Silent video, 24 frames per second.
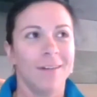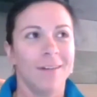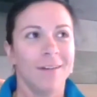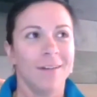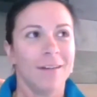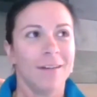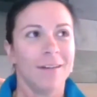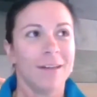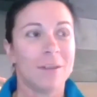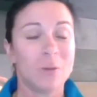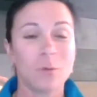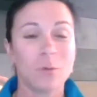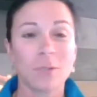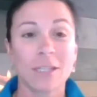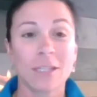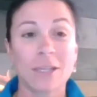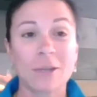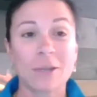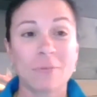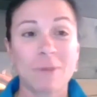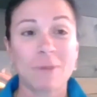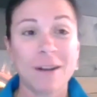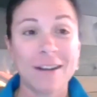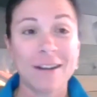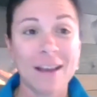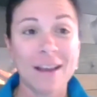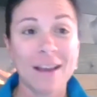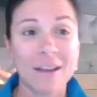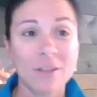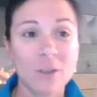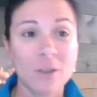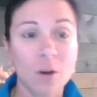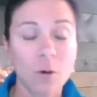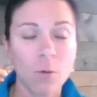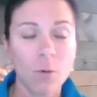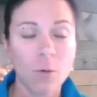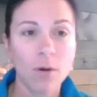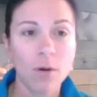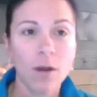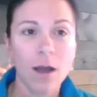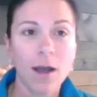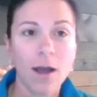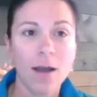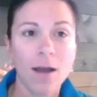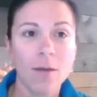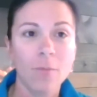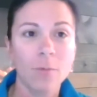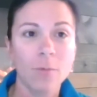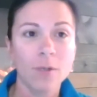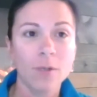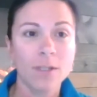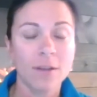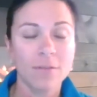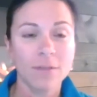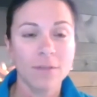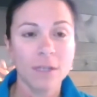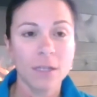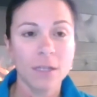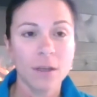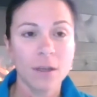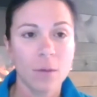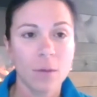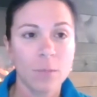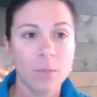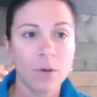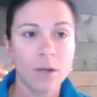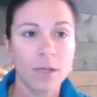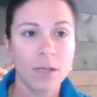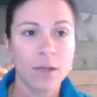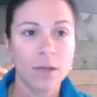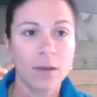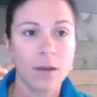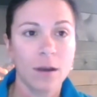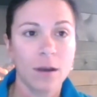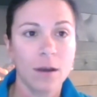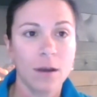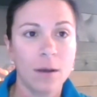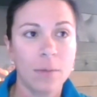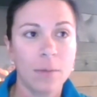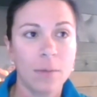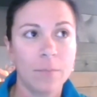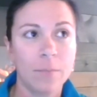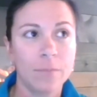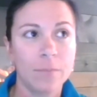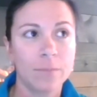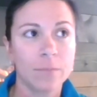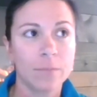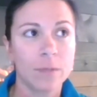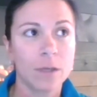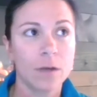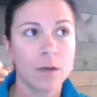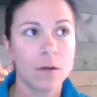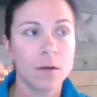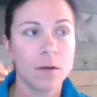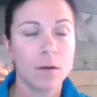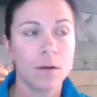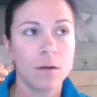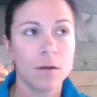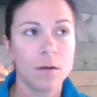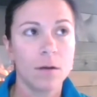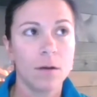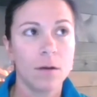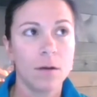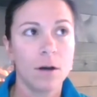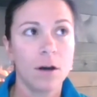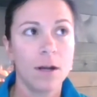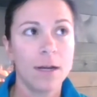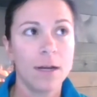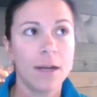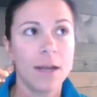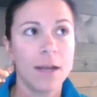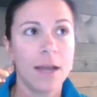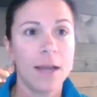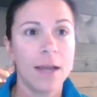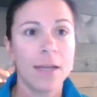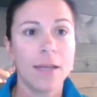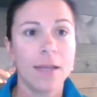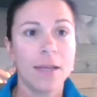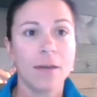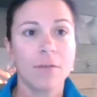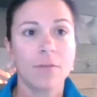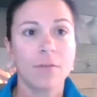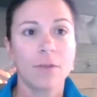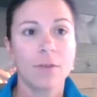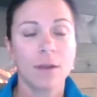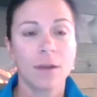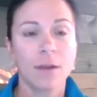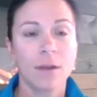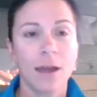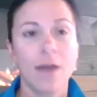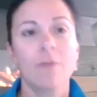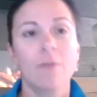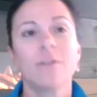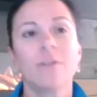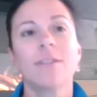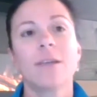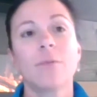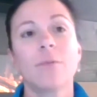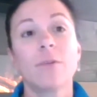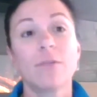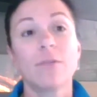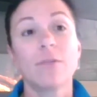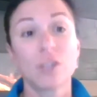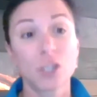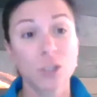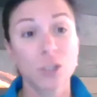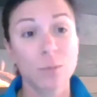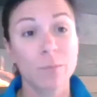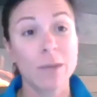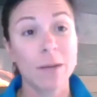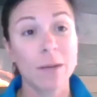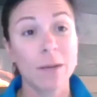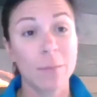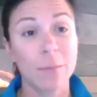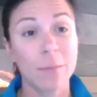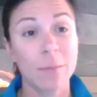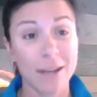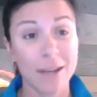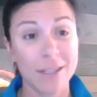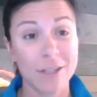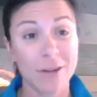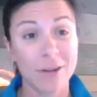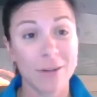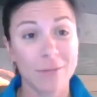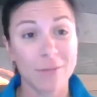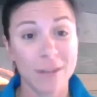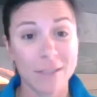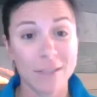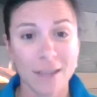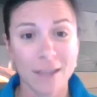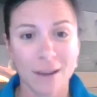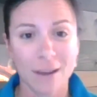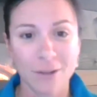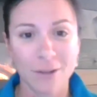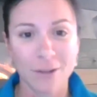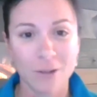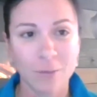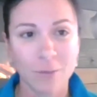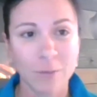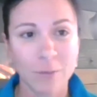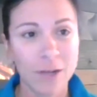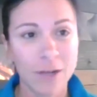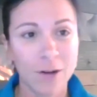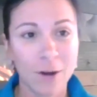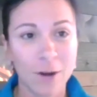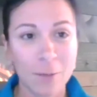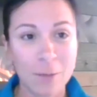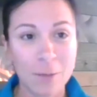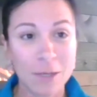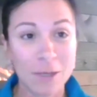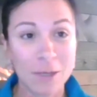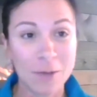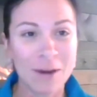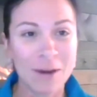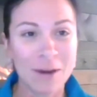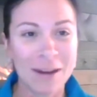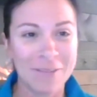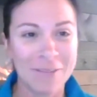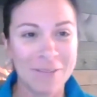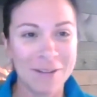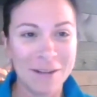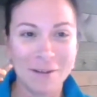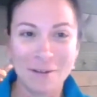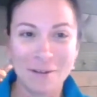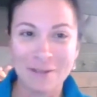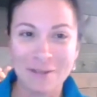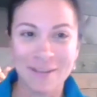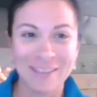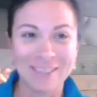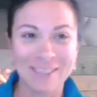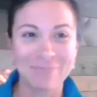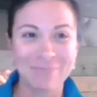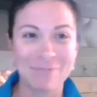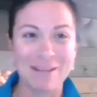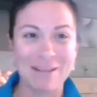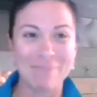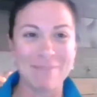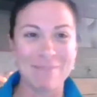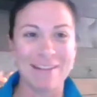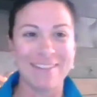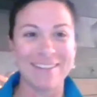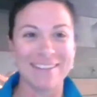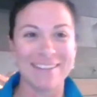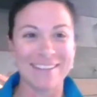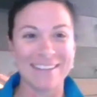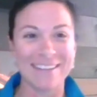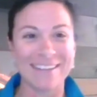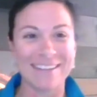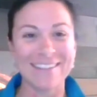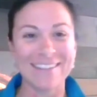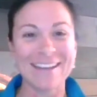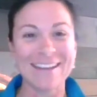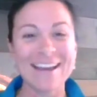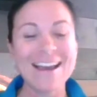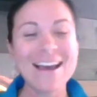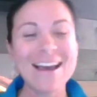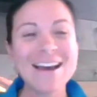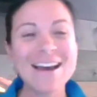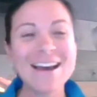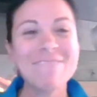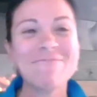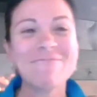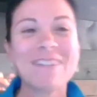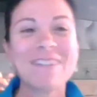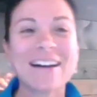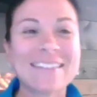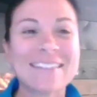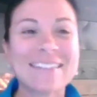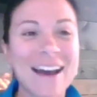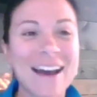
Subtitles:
that's a really good one. So we're definitely not putting on any of the, I would say we've minimized our events calendar. And Peter, I mean, you might even know he'll speak better than this, but